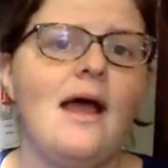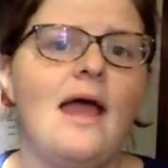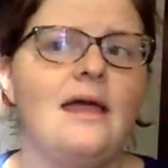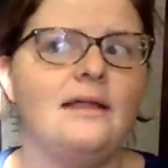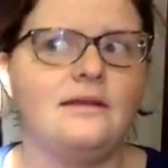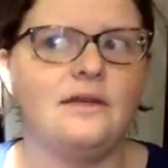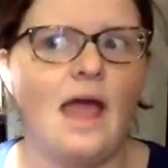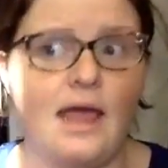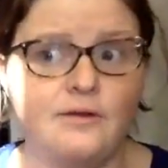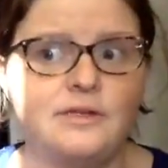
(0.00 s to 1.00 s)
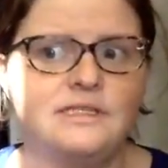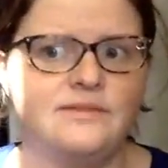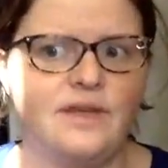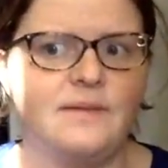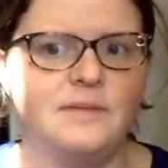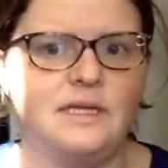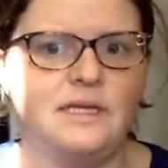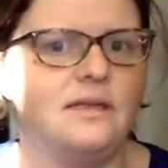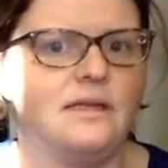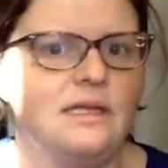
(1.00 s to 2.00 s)
And Henry's
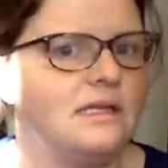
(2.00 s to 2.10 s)
family,